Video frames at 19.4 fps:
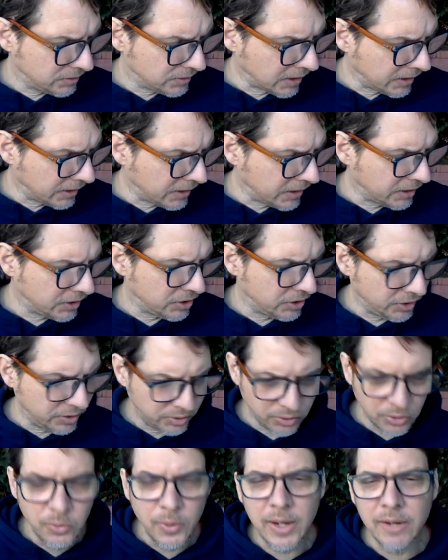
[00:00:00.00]
Tanahashi
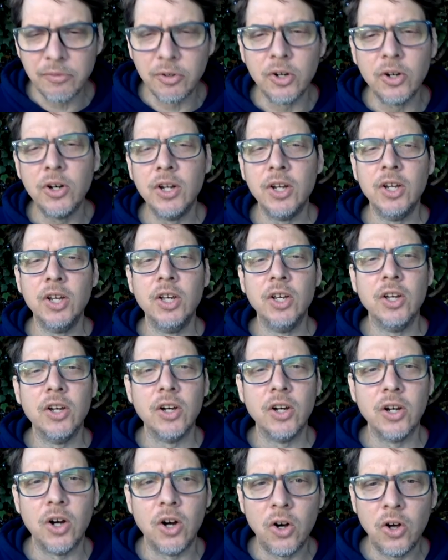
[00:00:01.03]
and whoever
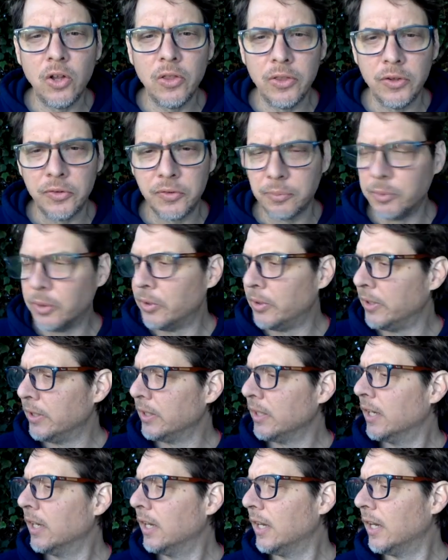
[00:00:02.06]
all this
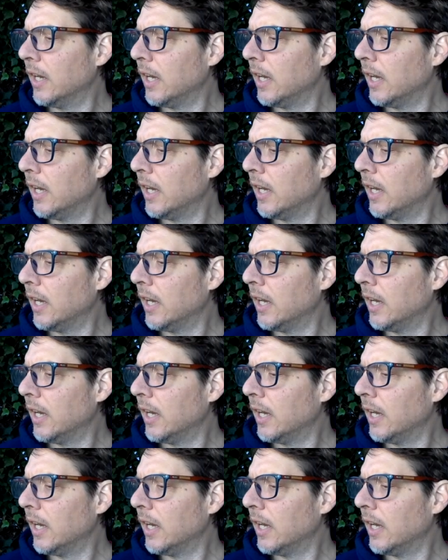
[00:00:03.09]
morning,